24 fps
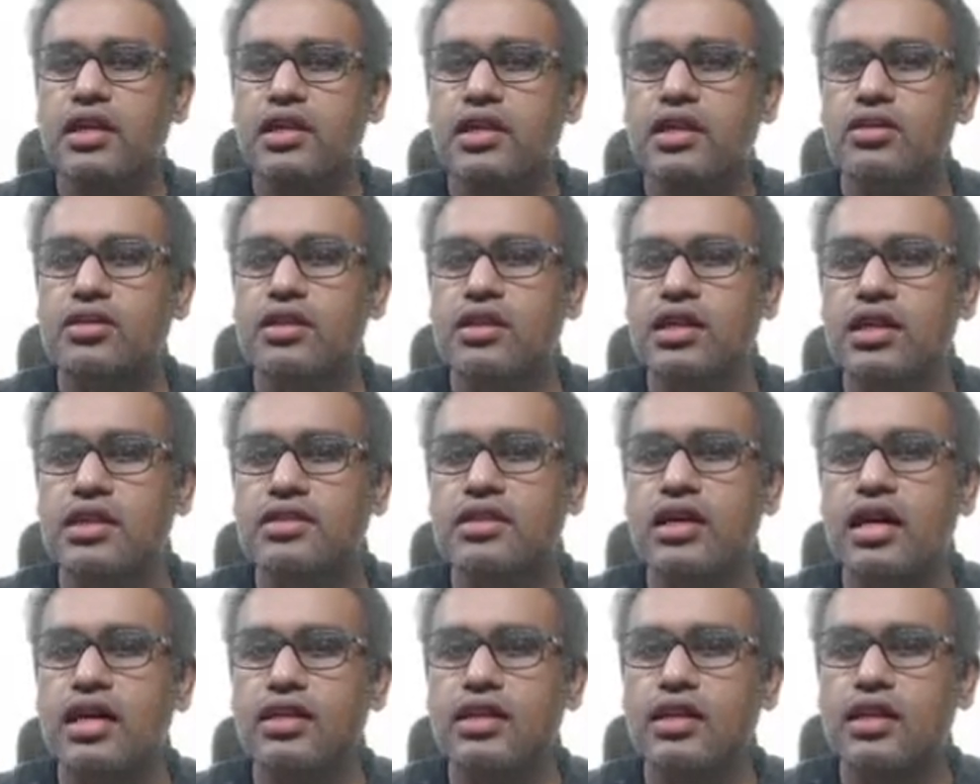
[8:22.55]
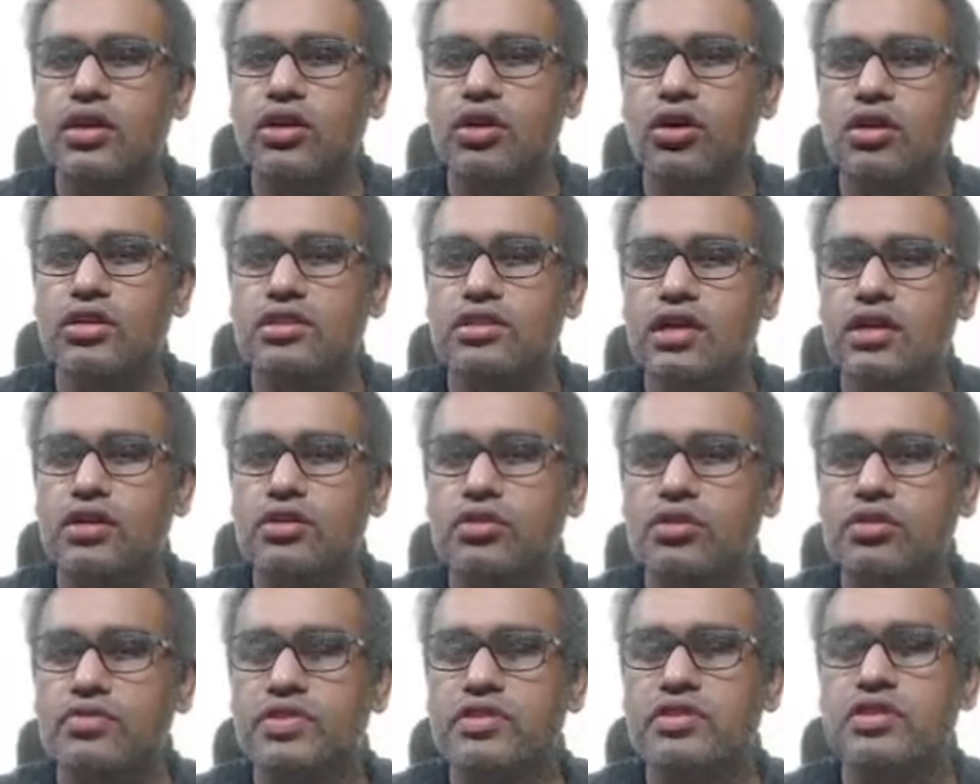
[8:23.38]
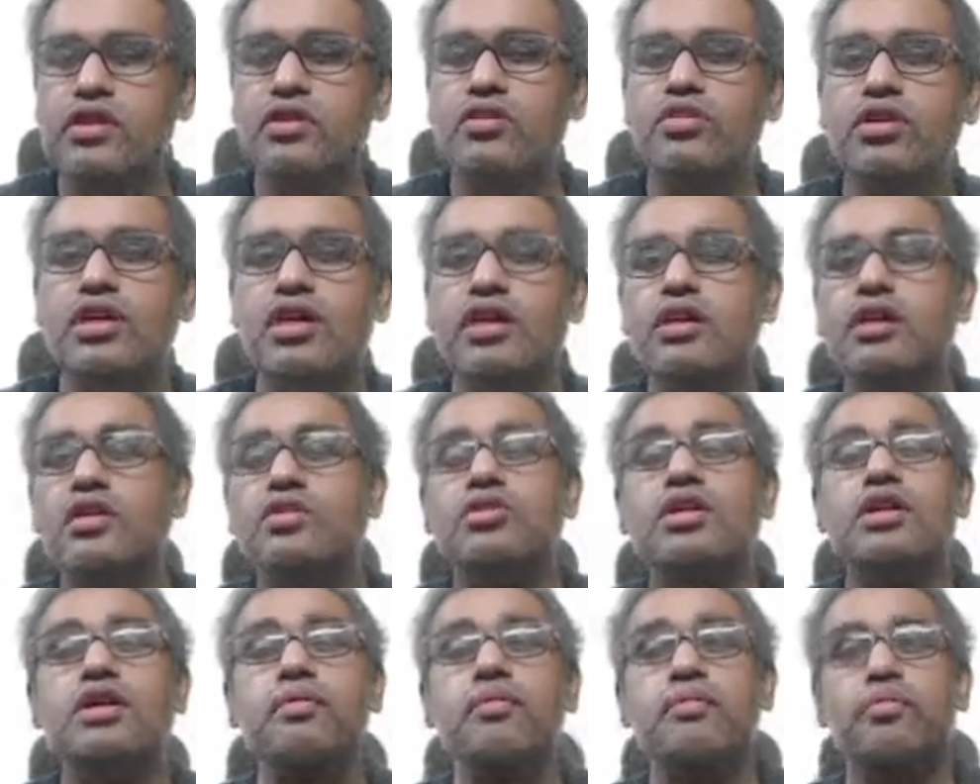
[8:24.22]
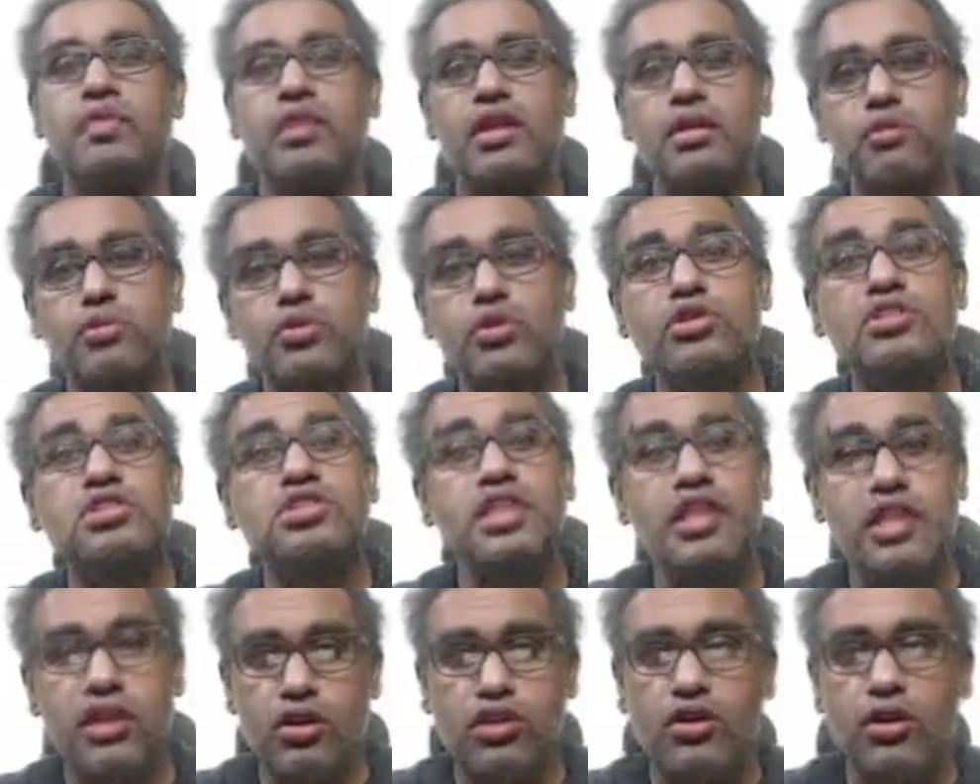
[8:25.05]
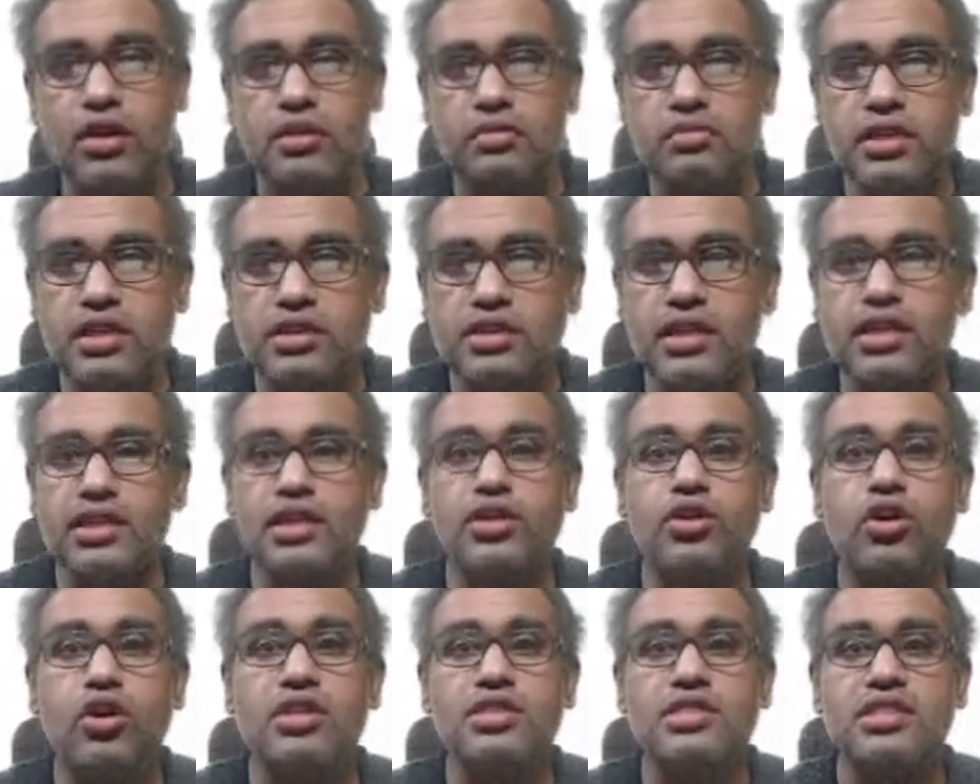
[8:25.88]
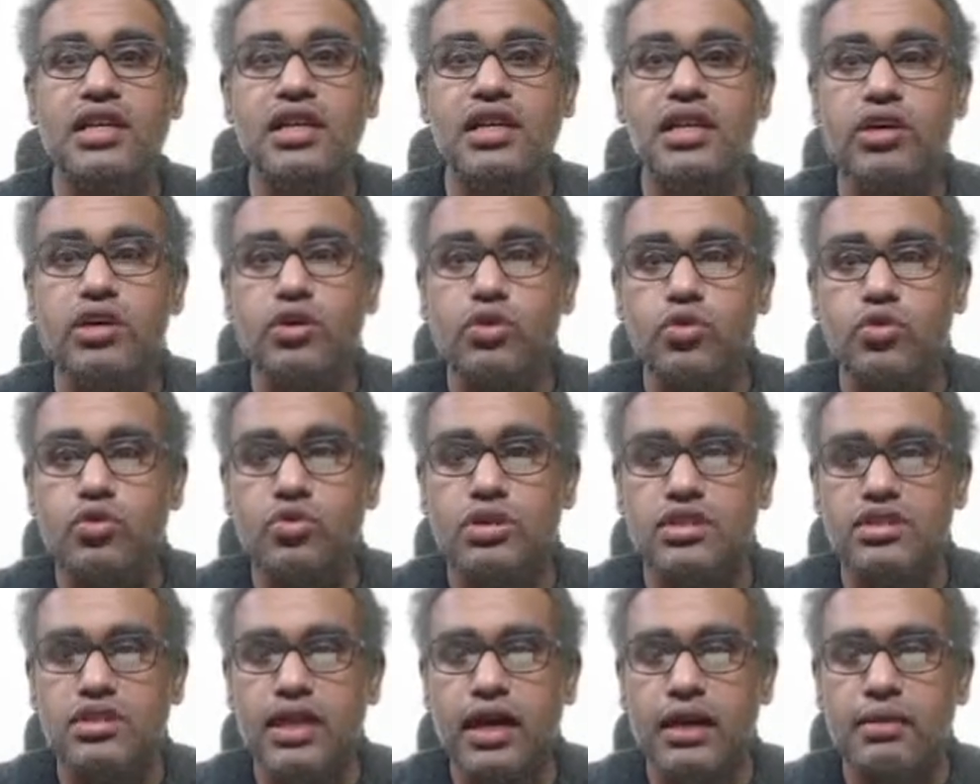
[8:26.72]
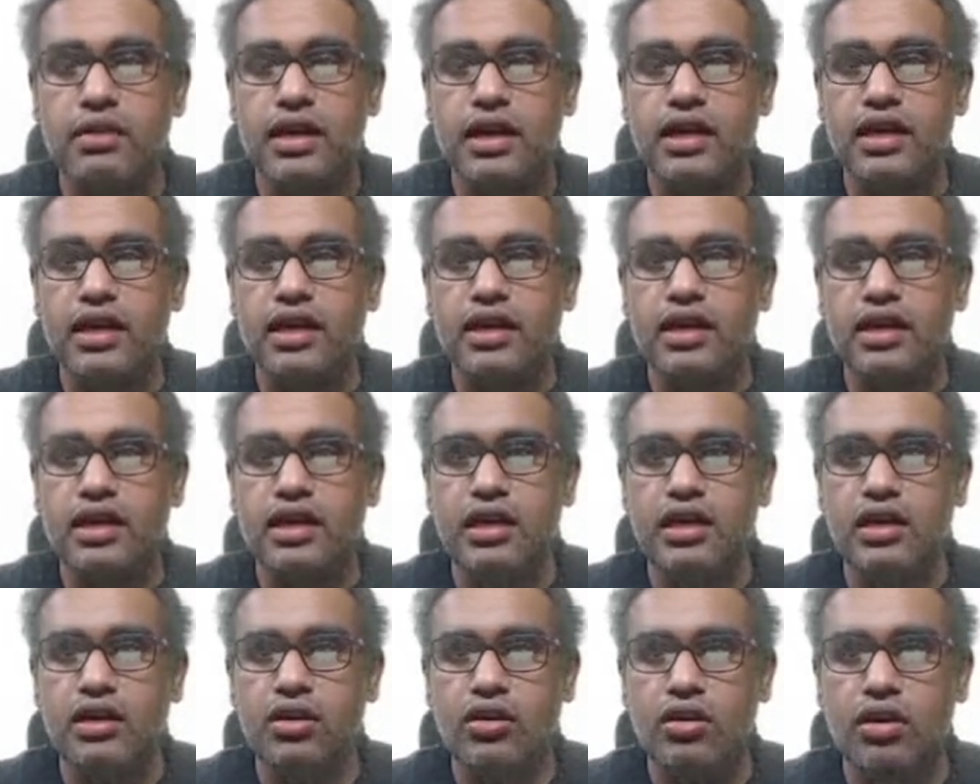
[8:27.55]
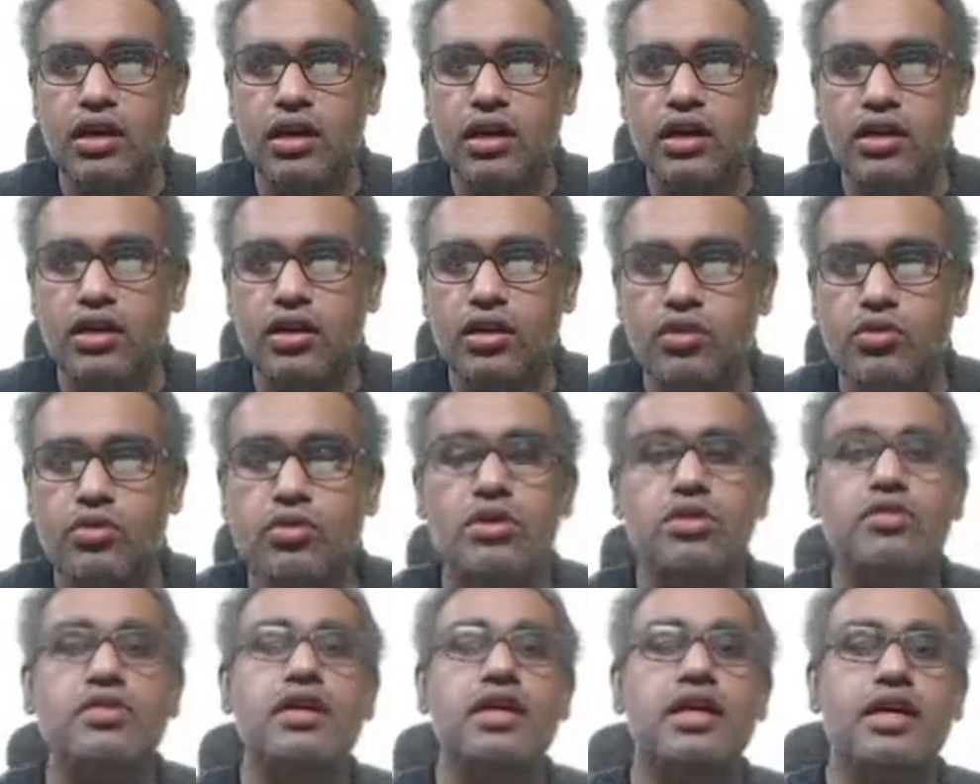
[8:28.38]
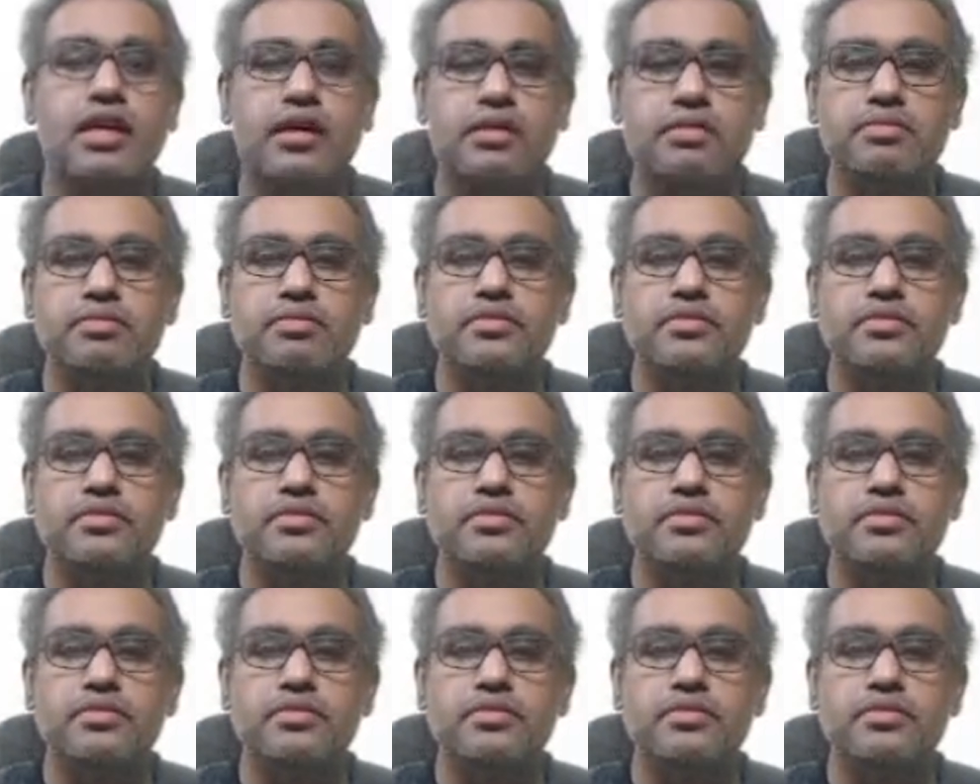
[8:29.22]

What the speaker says: Now these are the dorsal root which will going into the posterior horn. These are the dorsal roots. I am writing D dot root over here.